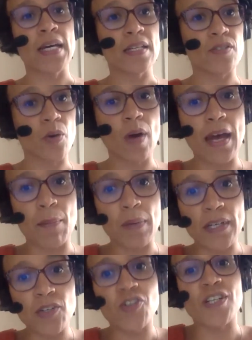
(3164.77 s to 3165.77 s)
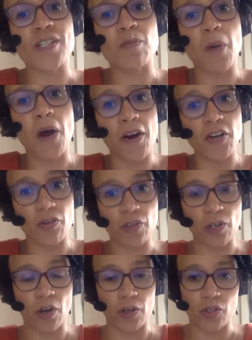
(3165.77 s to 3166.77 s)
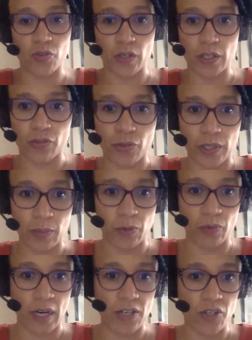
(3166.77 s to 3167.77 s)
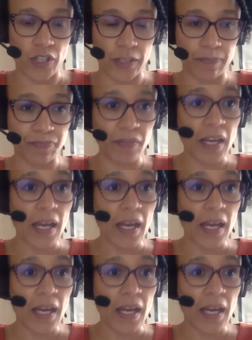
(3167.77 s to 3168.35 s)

So abolition is part of a long struggle for liberation.